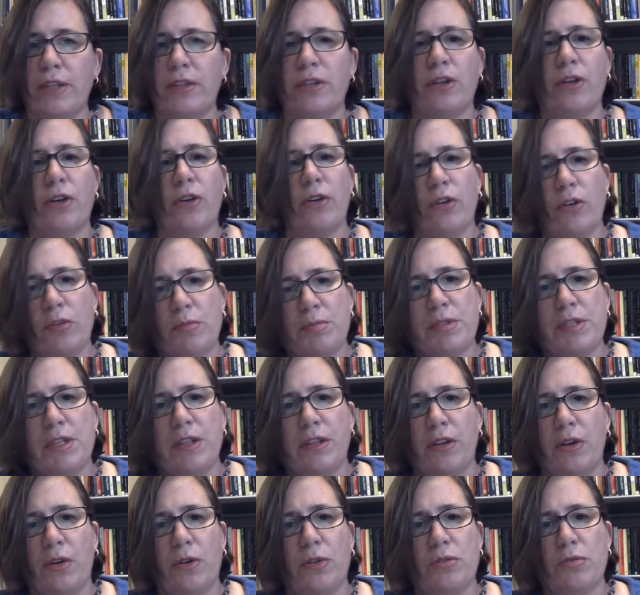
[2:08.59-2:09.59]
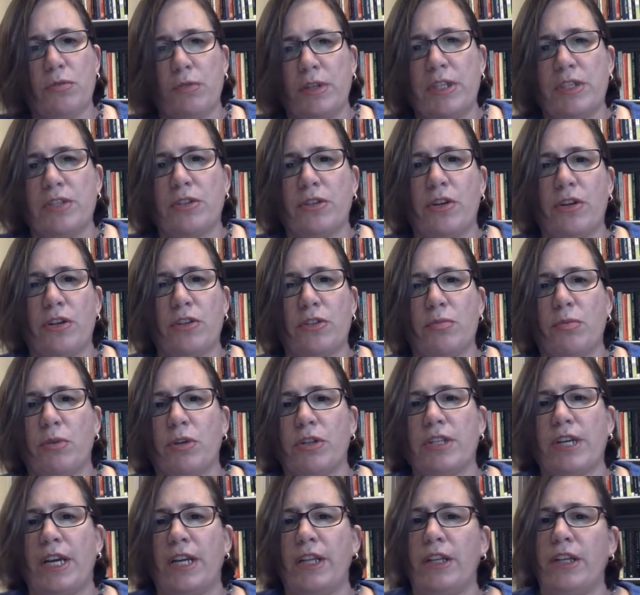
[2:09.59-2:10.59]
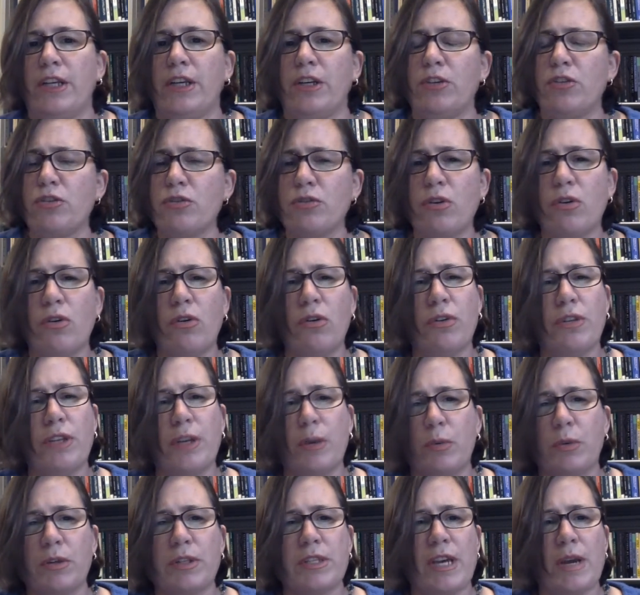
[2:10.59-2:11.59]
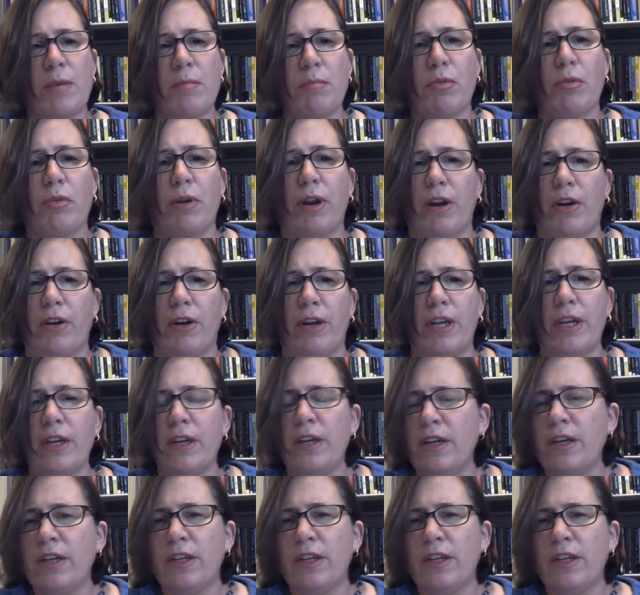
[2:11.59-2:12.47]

The groups in those research were tightly controlled and they were temporary.